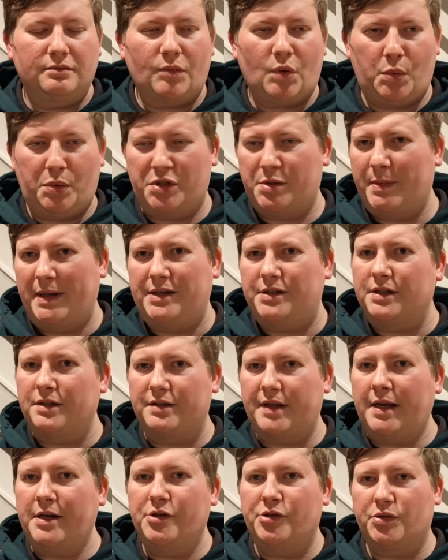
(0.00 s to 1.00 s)
which makes it
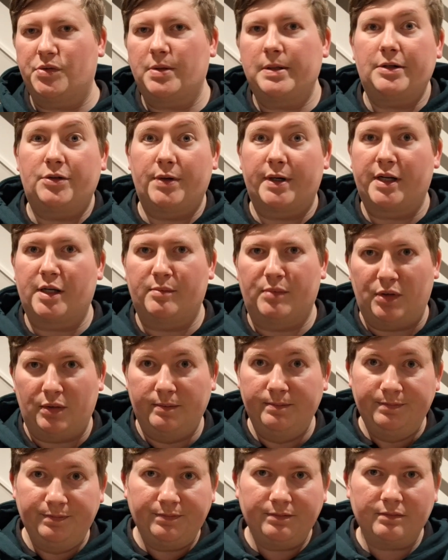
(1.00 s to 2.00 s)
dangerously drinkable
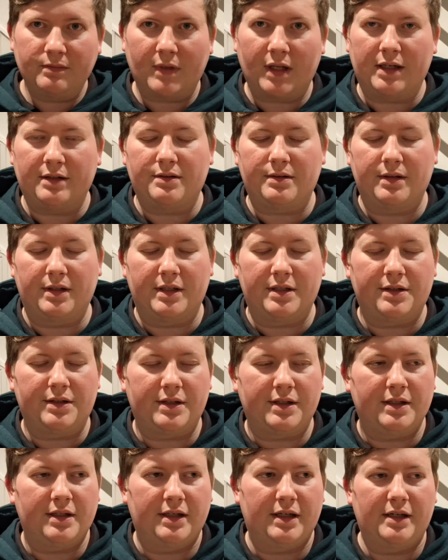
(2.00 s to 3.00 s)
as
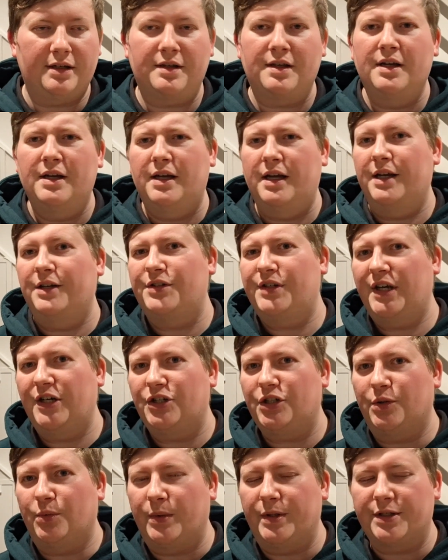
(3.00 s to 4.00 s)
a
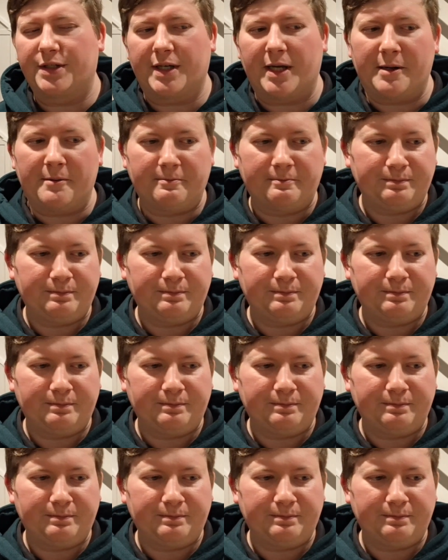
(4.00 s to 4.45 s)
session whiskey.